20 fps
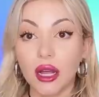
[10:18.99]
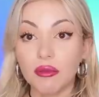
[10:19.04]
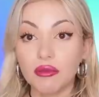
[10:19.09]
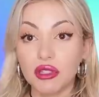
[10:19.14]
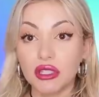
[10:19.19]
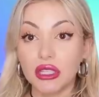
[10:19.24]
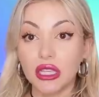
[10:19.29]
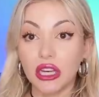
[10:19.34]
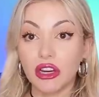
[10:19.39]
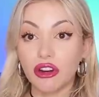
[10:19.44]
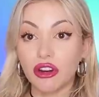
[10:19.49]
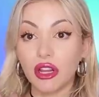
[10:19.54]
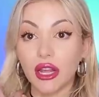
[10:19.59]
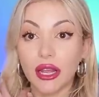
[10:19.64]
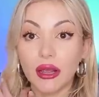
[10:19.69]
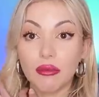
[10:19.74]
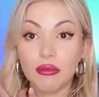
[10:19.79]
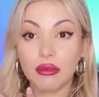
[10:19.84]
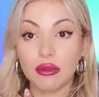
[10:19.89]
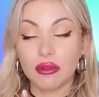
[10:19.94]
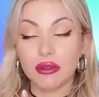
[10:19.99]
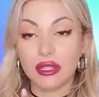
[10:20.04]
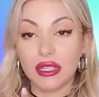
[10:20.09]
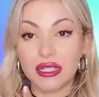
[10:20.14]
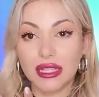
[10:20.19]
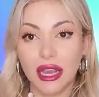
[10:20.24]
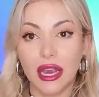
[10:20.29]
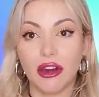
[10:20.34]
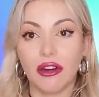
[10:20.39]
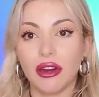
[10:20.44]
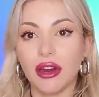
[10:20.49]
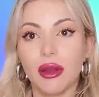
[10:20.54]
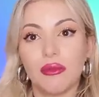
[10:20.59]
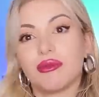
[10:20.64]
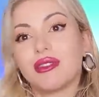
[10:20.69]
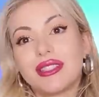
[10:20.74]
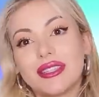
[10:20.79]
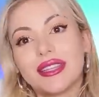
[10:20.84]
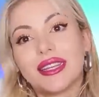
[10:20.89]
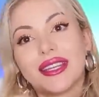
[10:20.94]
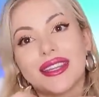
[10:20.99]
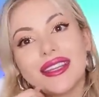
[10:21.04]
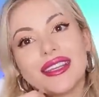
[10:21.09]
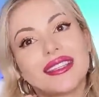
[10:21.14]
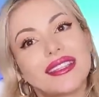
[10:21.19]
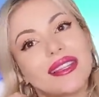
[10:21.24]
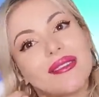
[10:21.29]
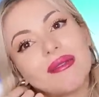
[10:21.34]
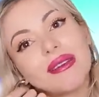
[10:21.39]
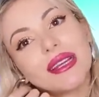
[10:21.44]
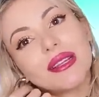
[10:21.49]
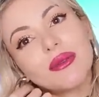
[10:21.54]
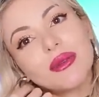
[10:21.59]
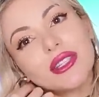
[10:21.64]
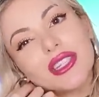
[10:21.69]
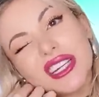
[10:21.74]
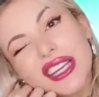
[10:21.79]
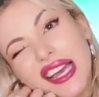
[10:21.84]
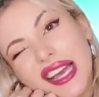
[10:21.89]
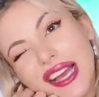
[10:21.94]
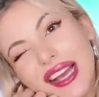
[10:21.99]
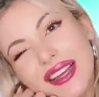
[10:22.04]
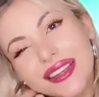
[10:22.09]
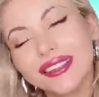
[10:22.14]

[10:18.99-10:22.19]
comes near like this area, I'm just like this. I'm like twitching. Ah!